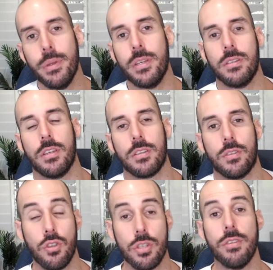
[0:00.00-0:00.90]
business
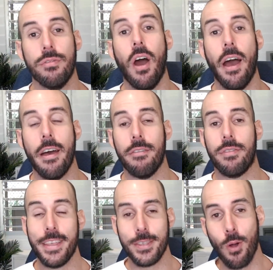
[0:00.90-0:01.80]
to survive
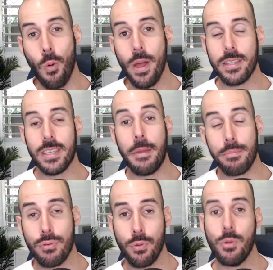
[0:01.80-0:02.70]
is always
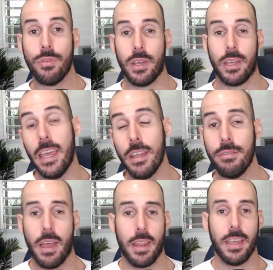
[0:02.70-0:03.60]
improving,
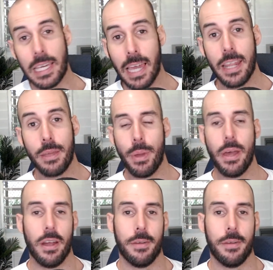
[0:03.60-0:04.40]
innovating, getting better.